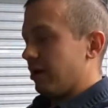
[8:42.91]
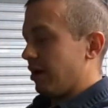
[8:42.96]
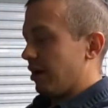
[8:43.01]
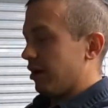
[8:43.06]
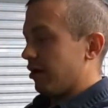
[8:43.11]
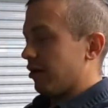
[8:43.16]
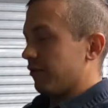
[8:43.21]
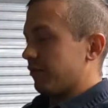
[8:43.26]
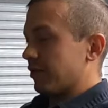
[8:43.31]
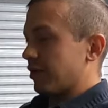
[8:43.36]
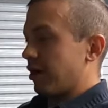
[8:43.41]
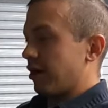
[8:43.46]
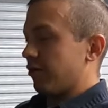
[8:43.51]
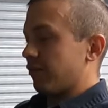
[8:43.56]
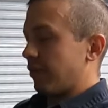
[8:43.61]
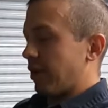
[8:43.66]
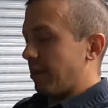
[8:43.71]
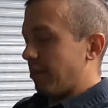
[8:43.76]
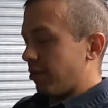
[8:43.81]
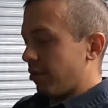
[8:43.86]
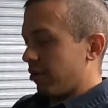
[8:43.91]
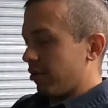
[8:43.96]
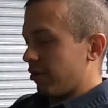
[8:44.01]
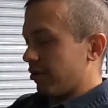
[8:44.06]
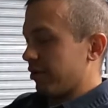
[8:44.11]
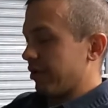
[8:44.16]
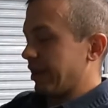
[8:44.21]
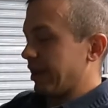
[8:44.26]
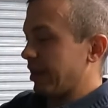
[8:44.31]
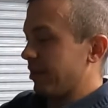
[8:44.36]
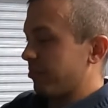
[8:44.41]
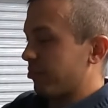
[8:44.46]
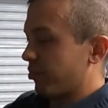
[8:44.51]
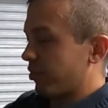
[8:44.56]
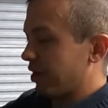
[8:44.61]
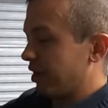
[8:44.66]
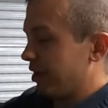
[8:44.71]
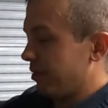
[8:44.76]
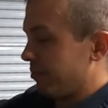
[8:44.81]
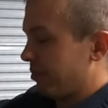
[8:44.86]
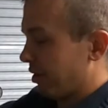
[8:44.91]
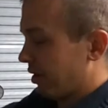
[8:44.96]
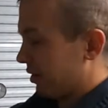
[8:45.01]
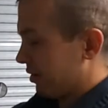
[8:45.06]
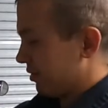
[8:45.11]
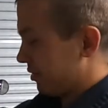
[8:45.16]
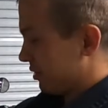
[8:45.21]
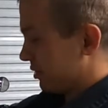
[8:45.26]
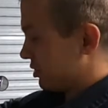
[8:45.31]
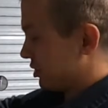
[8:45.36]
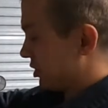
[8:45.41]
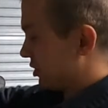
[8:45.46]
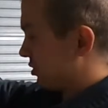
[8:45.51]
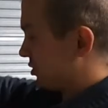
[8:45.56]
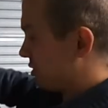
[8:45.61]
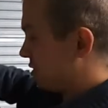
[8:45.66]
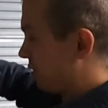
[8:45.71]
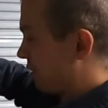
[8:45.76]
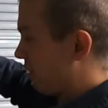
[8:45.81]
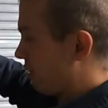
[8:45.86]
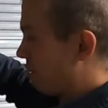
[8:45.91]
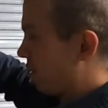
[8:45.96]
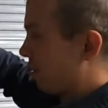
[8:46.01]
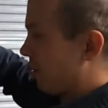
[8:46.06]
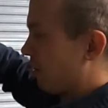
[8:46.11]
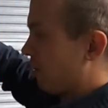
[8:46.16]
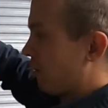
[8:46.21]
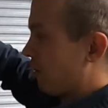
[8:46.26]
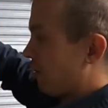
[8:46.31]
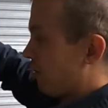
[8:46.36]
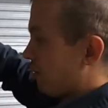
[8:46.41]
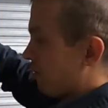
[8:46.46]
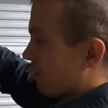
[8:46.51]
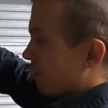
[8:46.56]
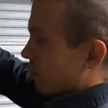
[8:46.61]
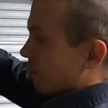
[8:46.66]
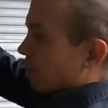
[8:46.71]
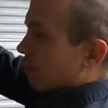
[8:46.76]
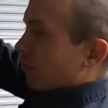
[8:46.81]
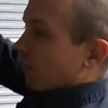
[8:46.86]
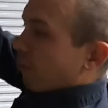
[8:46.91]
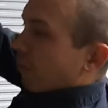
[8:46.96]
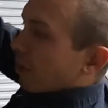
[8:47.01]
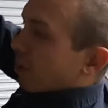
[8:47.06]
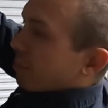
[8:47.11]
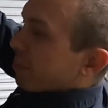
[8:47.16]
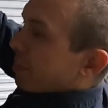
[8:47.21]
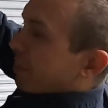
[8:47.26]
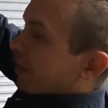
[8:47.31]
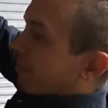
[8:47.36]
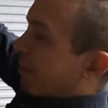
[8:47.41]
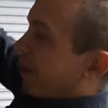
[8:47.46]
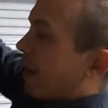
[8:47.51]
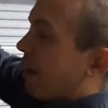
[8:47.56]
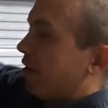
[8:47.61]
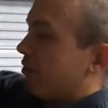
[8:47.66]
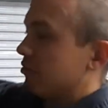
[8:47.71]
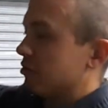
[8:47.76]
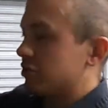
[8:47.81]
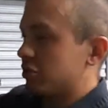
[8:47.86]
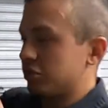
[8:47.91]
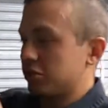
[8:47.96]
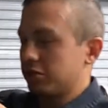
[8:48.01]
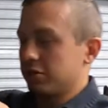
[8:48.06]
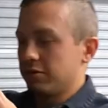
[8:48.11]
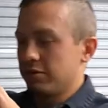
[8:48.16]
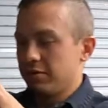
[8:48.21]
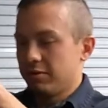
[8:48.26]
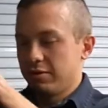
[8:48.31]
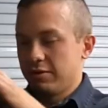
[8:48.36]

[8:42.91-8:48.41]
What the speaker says: I don't know if you call it rubber or neoprene, but it's just one big pouch,